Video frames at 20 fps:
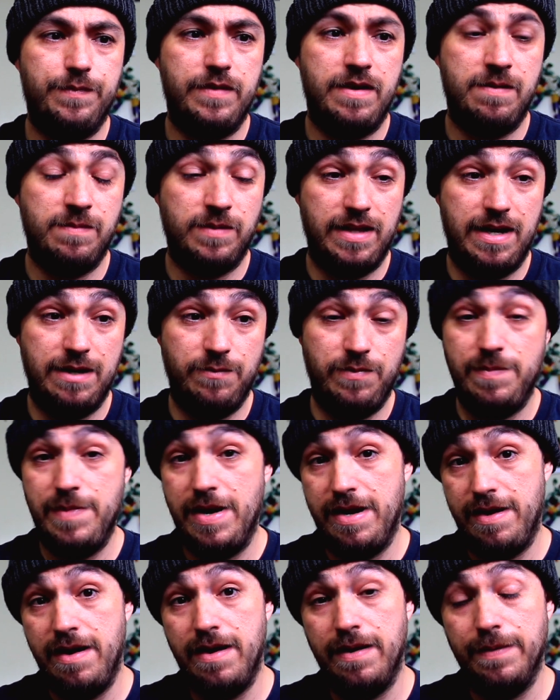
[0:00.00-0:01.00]
I'm glad we
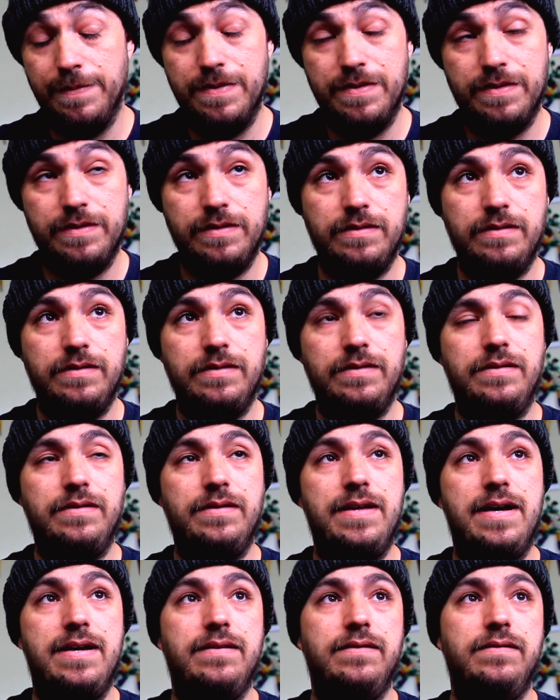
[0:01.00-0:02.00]
made up.
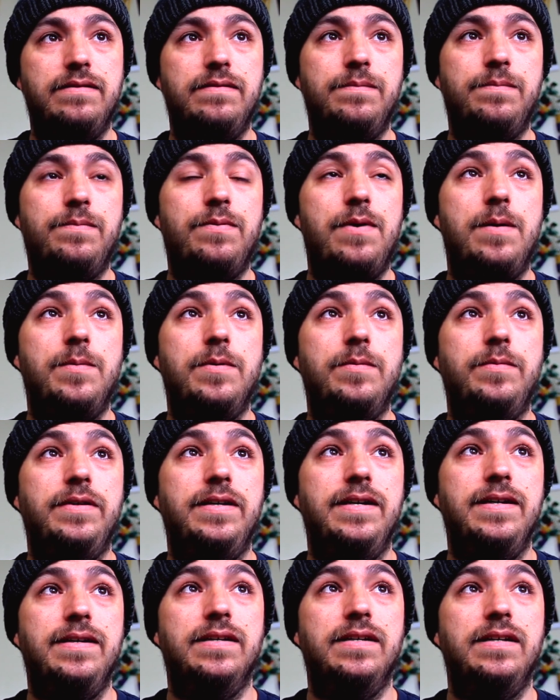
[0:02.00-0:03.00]
That
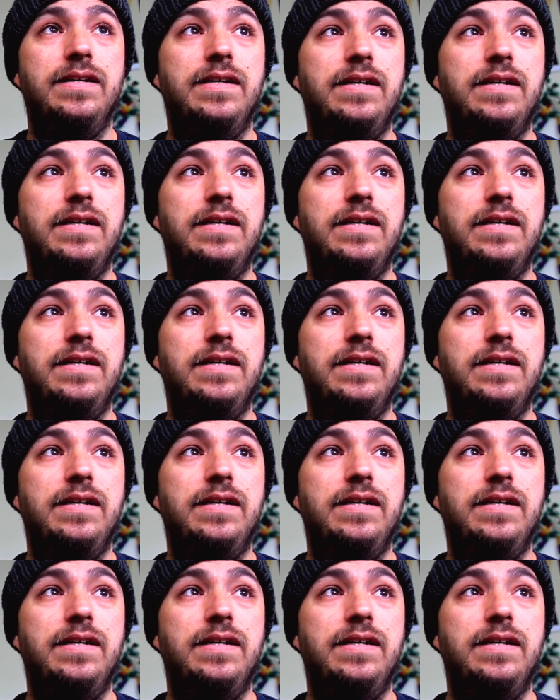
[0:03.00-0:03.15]
probably